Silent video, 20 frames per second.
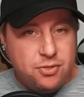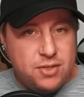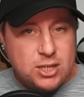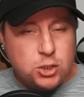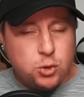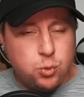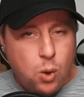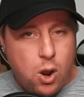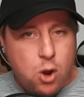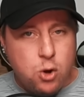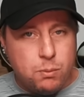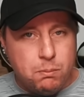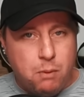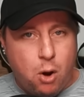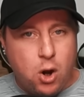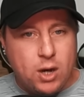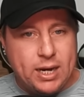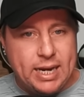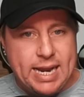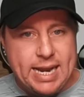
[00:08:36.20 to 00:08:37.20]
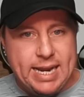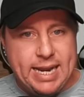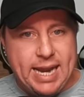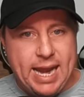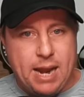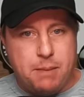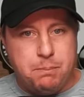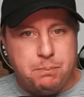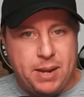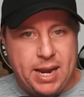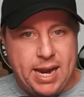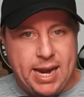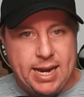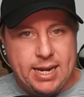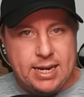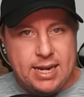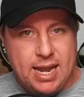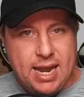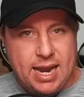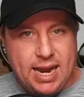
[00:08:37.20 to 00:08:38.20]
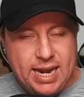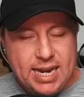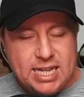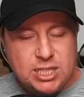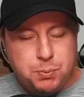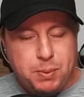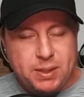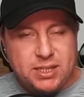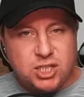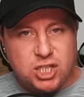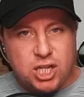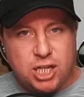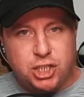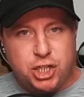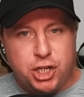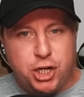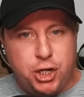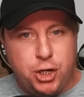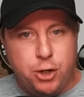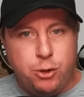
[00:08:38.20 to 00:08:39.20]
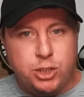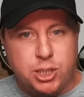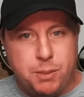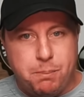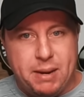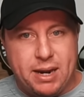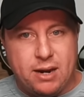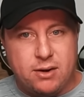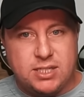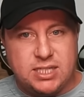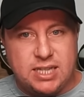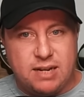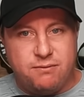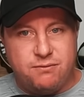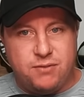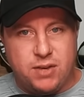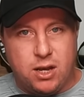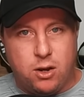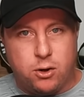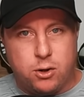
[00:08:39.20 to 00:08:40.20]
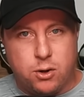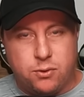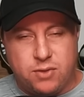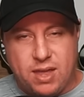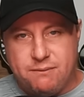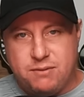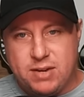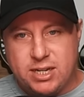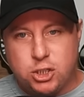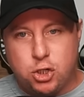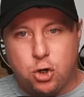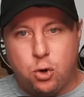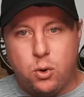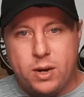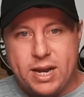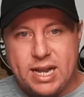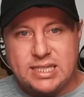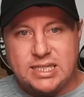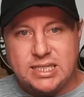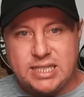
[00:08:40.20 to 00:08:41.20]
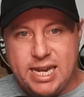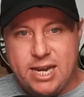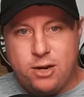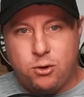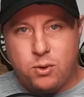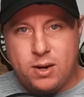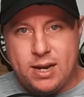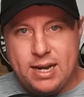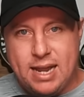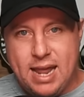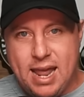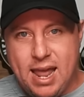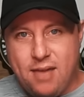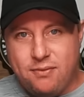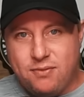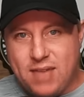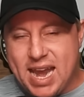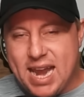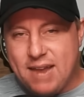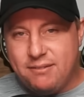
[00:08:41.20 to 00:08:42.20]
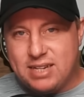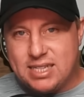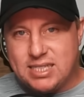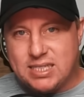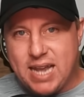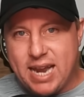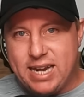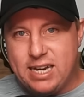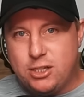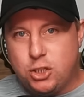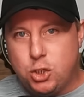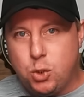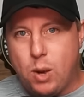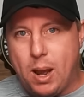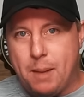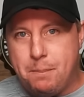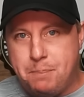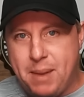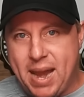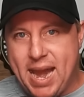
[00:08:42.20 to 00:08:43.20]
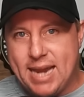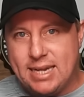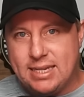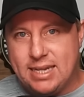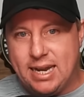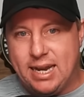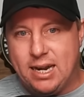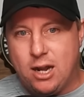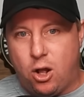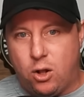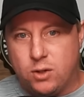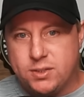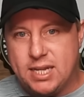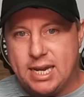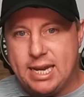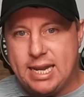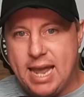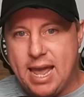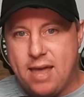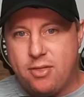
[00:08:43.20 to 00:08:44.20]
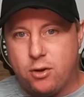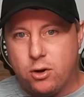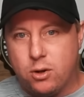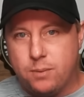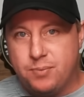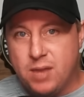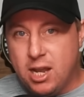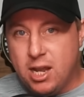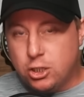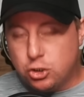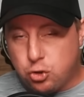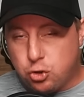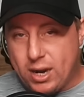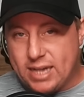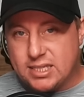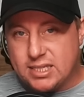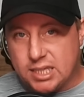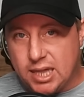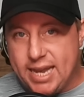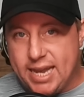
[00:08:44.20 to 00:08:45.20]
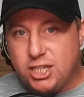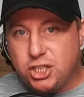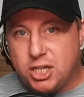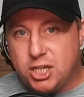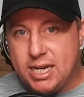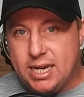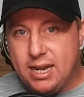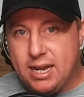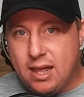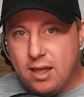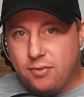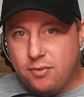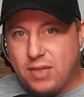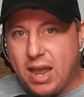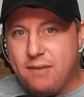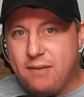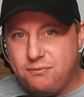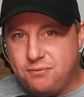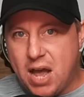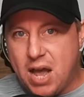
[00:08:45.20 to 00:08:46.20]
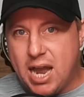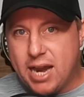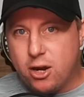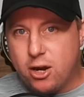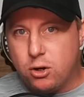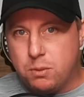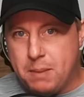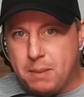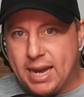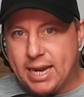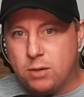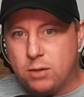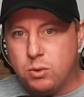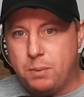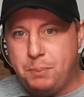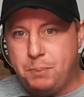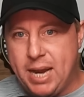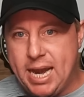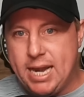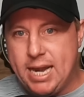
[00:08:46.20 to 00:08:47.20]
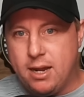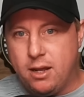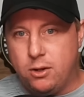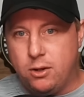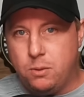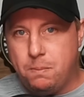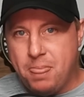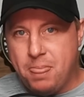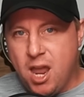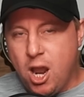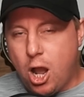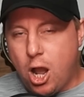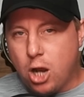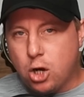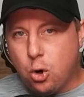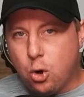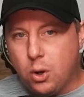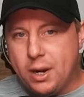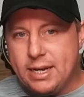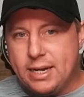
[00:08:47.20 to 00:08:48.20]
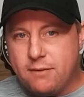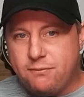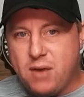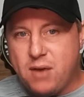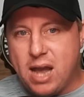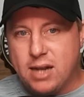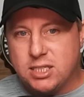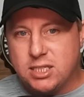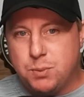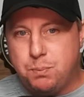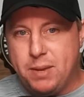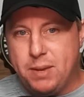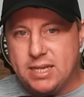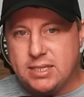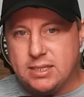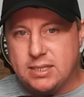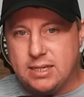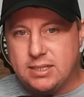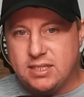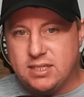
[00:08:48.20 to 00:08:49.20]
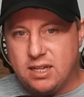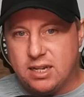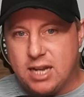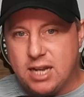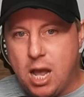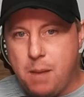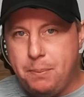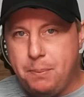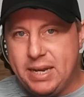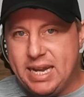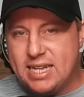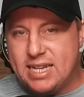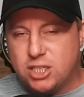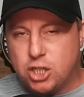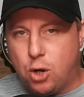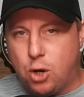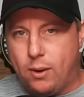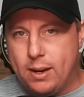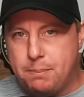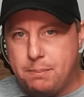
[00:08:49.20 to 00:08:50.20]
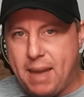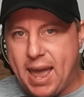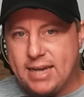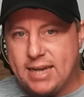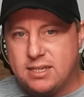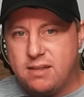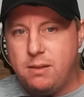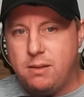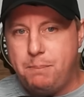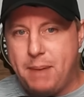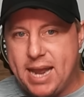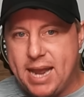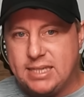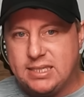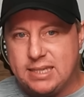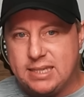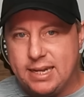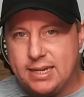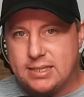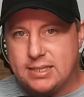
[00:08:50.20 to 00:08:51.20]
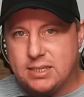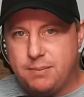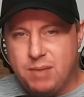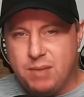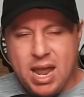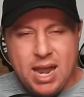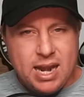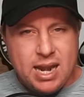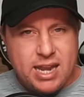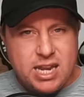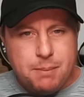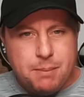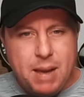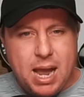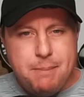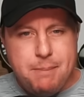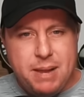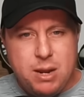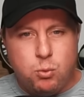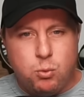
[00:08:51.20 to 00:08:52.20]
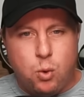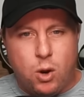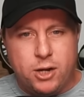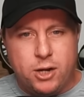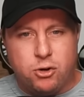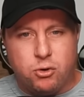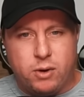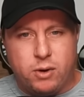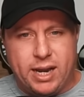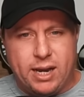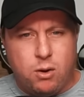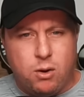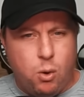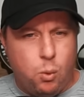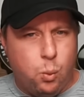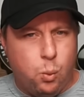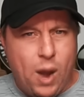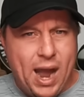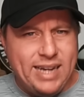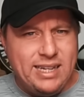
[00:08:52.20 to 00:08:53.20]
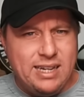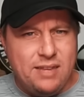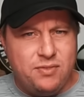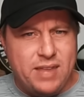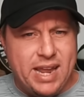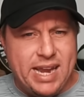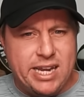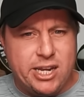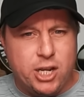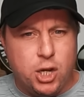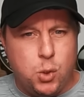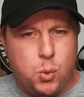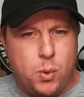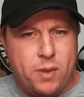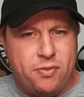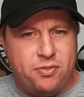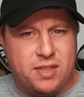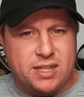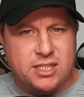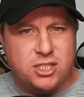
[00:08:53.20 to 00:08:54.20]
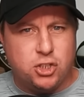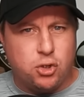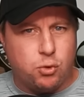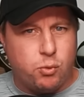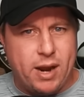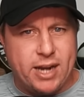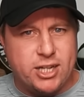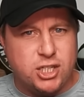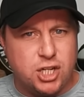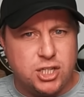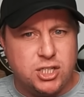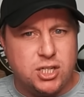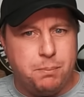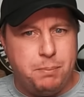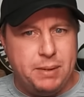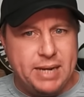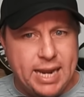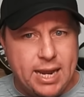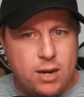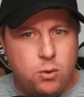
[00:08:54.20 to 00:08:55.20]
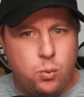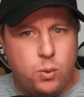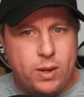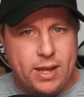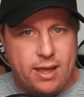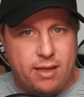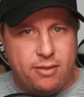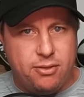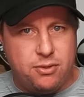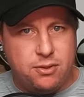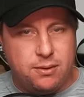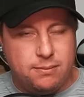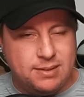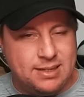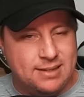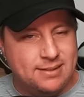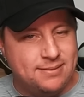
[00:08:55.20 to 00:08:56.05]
This woke marketing campaign, it has been such a huge embarrassing failure that Victoria's Secret, they have decided to abandon it altogether. Translation, they fired Megan Rapinoe. According to Fox Business, the company is going back to the basics. Now you might be wondering, why did they go with this direction to begin with?